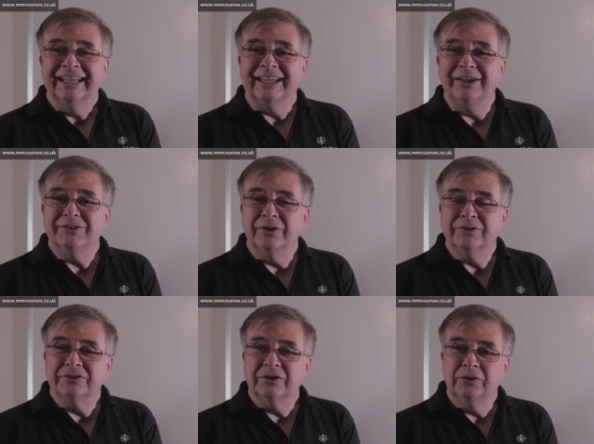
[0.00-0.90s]
Goes
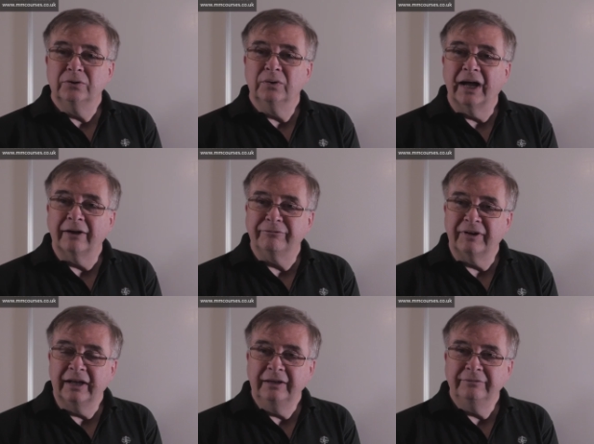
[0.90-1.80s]
on to a
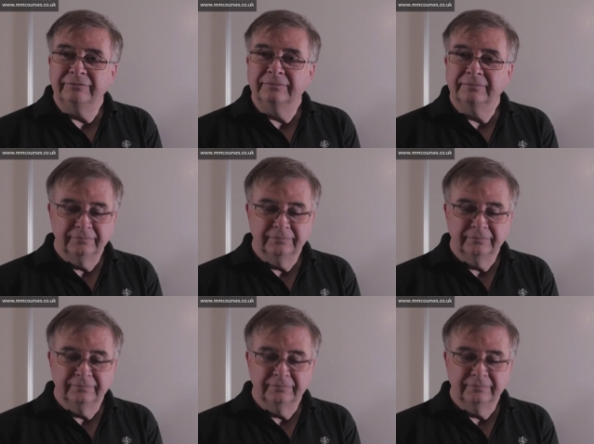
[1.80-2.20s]
five,